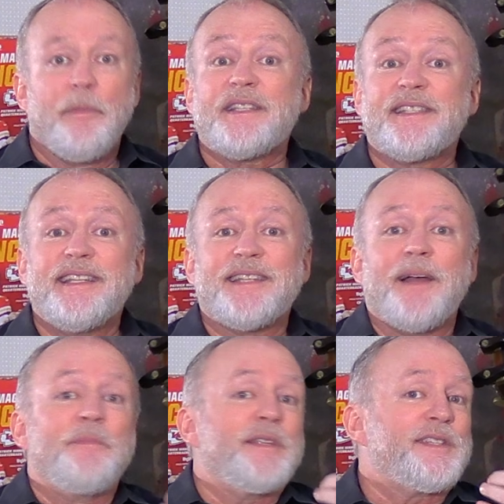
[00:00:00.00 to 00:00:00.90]
But since
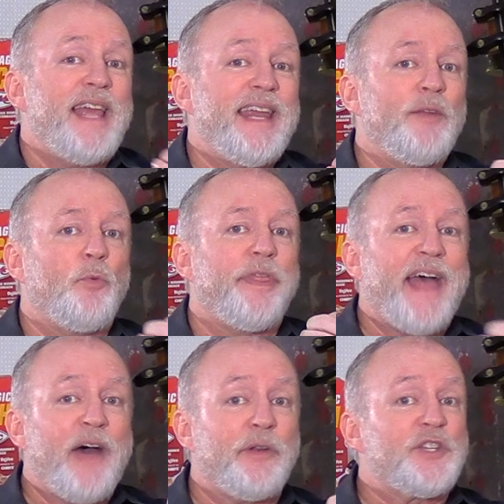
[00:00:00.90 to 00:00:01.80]
I'm saying it
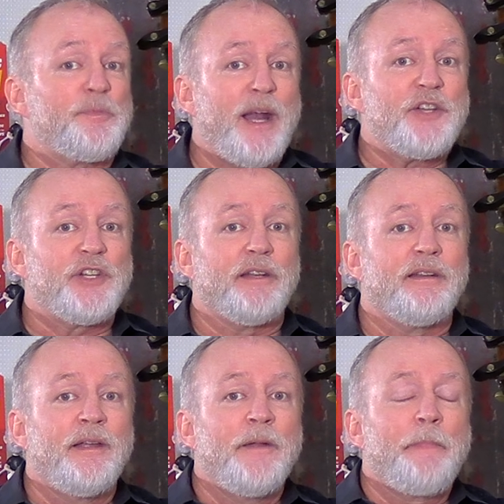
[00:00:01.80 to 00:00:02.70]
without
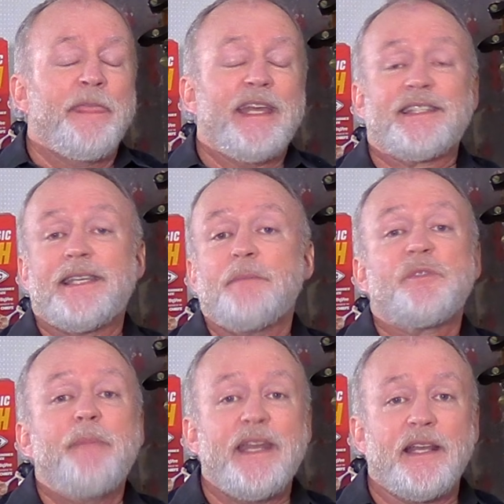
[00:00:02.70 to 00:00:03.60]
expression, it
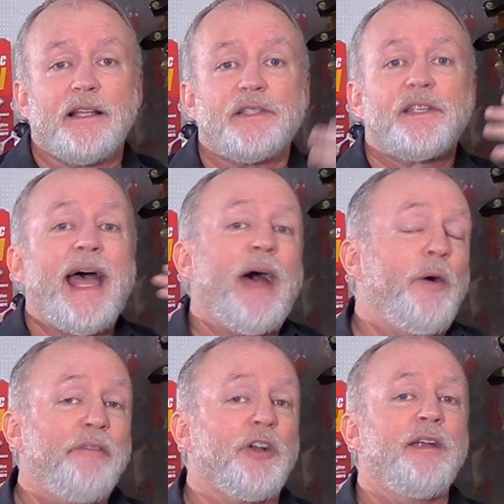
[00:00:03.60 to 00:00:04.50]
seems meaningless.
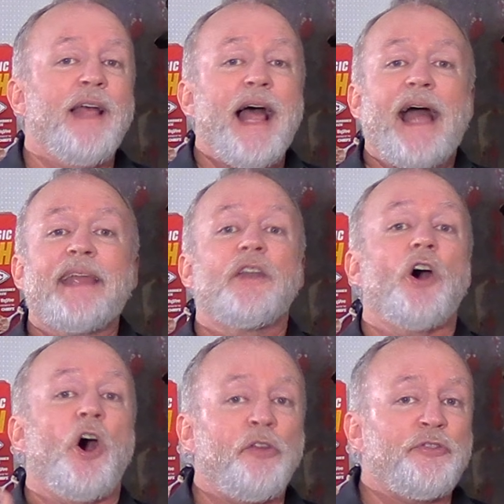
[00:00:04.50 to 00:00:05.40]
However, I can
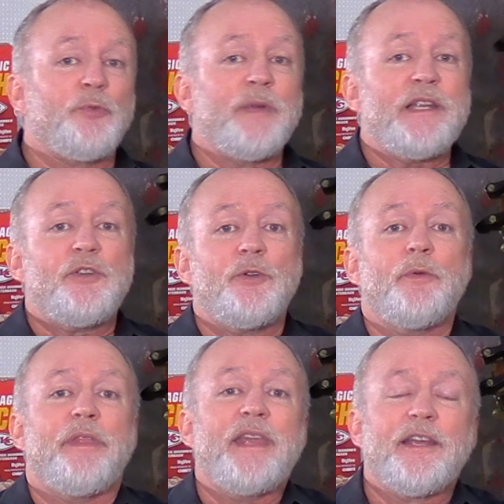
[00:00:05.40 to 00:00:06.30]
also read
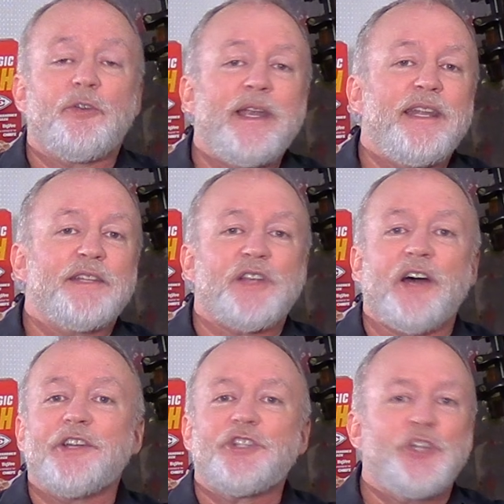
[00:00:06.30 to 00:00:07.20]
you the ingredients
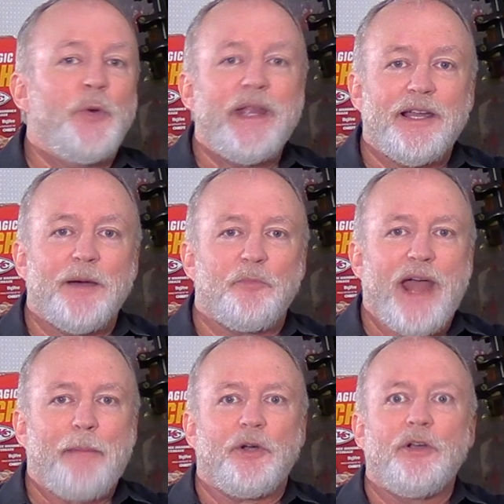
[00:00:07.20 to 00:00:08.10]
on a chewing gum
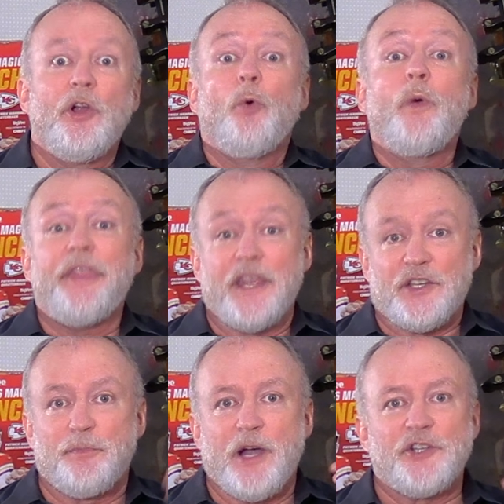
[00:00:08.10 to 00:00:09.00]
wrapper with
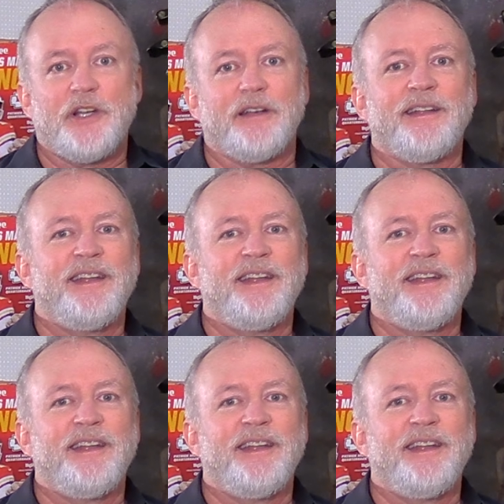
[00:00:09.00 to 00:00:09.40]
expression.